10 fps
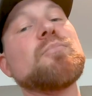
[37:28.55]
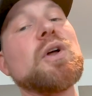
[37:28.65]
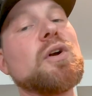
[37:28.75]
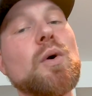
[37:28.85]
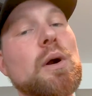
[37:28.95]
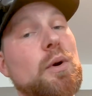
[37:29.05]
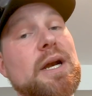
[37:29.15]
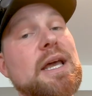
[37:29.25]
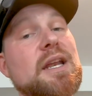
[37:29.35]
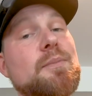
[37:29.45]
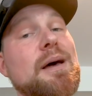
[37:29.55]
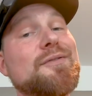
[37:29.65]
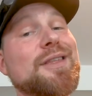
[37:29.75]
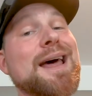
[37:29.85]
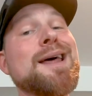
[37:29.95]
we don't know where we're going to end up
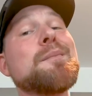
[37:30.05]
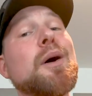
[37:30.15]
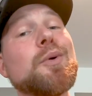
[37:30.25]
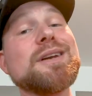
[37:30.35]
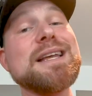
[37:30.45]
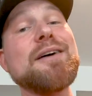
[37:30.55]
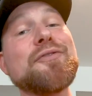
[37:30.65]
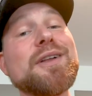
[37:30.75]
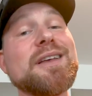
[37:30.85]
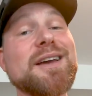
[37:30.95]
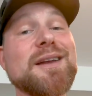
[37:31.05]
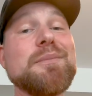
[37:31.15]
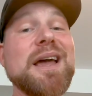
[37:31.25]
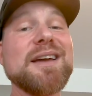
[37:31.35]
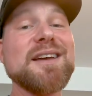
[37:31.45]
after that. But we're definitely going to
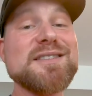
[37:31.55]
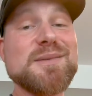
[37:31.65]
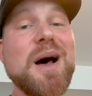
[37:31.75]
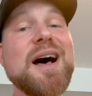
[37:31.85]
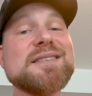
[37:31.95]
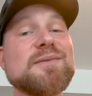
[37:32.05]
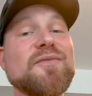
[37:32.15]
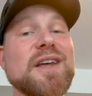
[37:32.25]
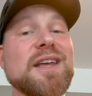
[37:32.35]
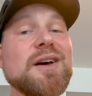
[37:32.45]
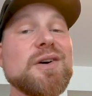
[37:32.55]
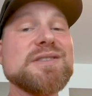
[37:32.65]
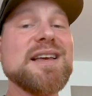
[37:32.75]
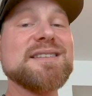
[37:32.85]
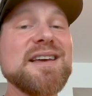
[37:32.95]
make some awesome
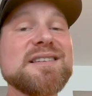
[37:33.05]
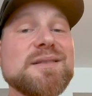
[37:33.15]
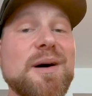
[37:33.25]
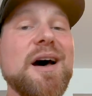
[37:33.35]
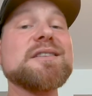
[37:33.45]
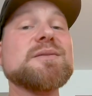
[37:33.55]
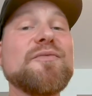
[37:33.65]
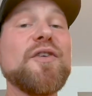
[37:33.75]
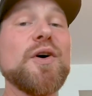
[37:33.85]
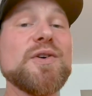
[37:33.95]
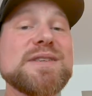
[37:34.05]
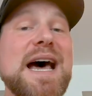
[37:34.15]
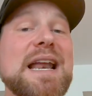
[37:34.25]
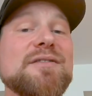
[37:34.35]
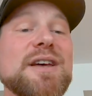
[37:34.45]
videos and take some awesome photos
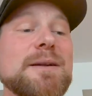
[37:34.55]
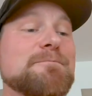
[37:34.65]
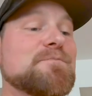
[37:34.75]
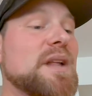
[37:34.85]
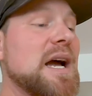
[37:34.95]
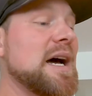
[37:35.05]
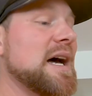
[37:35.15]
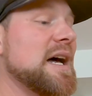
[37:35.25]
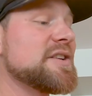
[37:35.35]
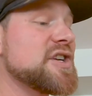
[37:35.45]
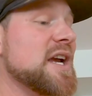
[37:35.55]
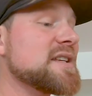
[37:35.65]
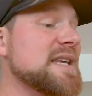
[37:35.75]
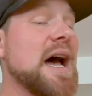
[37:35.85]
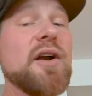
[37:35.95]
out of it. Check
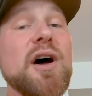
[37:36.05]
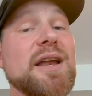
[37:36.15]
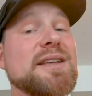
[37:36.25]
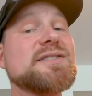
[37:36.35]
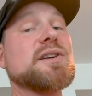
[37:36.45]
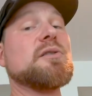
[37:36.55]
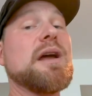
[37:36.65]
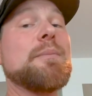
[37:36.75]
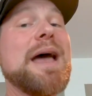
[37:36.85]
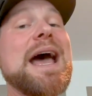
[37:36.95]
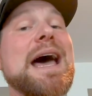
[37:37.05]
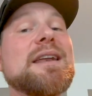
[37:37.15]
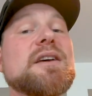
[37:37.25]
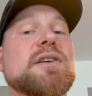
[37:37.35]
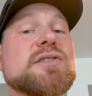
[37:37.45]
us out on Instagram
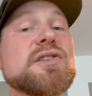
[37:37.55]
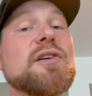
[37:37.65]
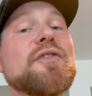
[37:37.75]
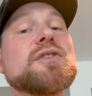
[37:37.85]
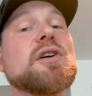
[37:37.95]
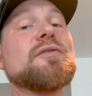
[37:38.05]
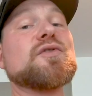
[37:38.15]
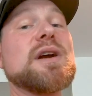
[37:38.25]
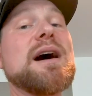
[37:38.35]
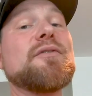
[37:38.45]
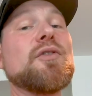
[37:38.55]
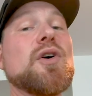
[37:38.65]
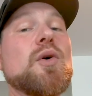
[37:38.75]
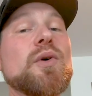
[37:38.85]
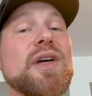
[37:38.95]
at Surf and Turf
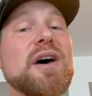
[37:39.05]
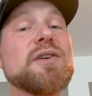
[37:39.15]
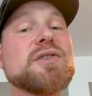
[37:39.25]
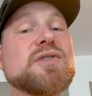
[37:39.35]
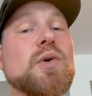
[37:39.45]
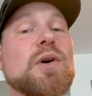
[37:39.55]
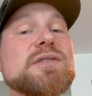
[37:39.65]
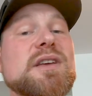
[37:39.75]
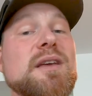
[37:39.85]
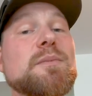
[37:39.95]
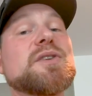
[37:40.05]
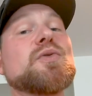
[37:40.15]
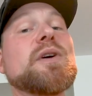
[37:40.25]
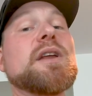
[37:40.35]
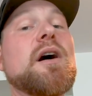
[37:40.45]
Travel with underscores in
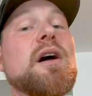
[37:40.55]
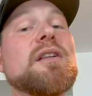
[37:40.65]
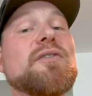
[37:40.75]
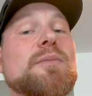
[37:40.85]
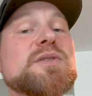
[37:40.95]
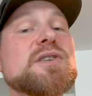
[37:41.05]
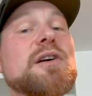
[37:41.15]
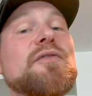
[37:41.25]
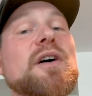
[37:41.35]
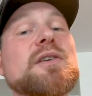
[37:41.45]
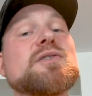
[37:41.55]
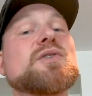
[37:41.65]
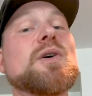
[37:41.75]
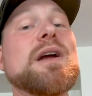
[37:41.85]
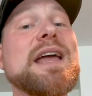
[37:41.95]
between all of them. Surf
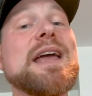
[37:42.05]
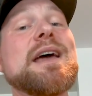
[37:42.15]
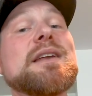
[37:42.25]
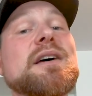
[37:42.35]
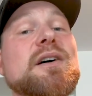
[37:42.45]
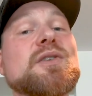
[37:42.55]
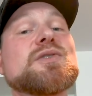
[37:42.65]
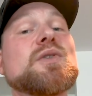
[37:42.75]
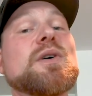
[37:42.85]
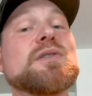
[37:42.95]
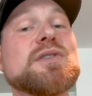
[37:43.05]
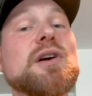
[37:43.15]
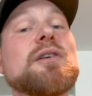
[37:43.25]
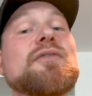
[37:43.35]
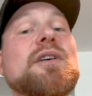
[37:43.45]
underscore and underscore
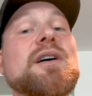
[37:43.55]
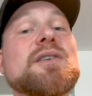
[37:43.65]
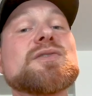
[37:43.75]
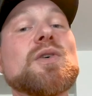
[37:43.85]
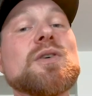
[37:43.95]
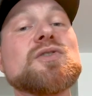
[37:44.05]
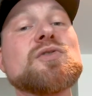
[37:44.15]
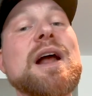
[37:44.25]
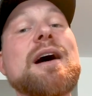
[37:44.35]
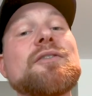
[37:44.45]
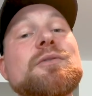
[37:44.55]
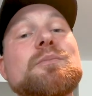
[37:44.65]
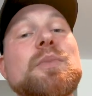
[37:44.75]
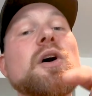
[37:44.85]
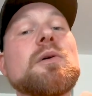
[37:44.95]
turf underscore travel.
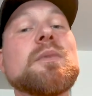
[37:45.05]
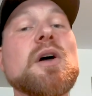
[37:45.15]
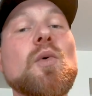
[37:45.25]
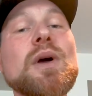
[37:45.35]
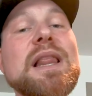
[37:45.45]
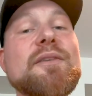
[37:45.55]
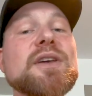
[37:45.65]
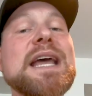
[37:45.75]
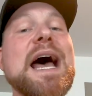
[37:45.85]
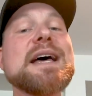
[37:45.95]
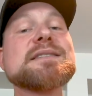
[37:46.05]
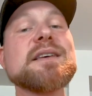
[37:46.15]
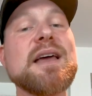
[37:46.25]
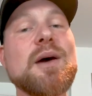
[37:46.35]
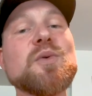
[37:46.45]
Boom. We love you
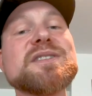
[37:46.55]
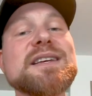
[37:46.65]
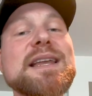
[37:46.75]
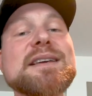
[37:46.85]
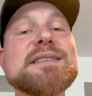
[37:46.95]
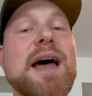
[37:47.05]
guys, and we'll see you next